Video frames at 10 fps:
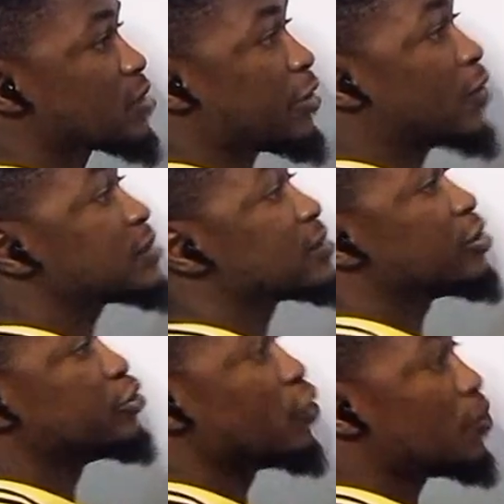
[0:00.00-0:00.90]
what is
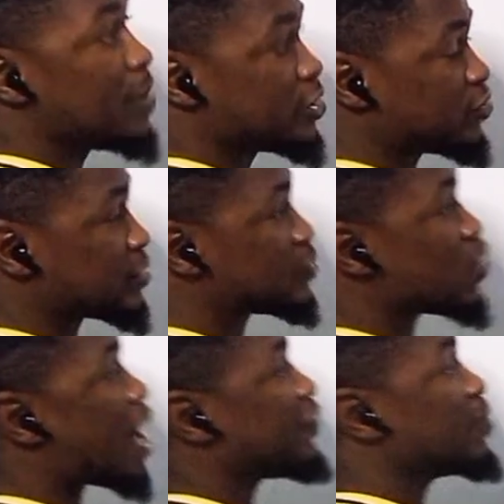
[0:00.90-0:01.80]
a row matrix? If
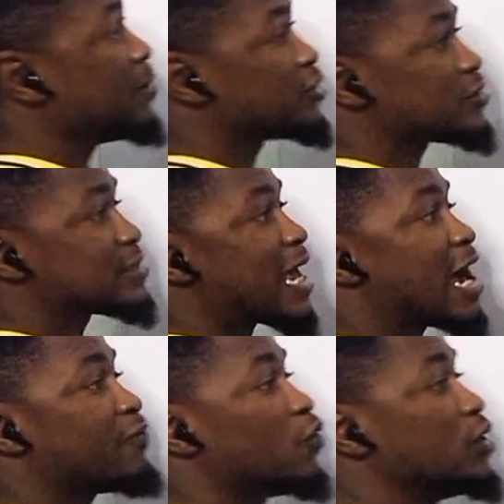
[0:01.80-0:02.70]
you have a matrix that
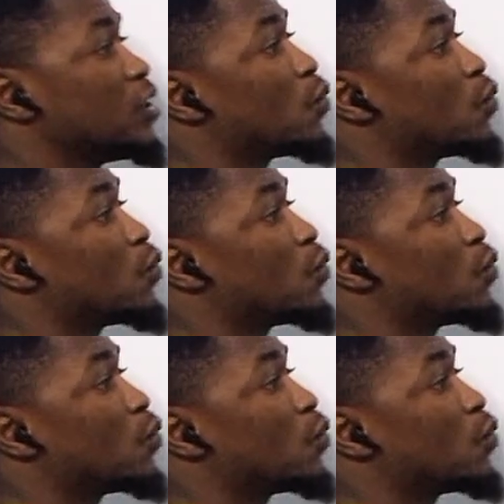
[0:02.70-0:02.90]
have only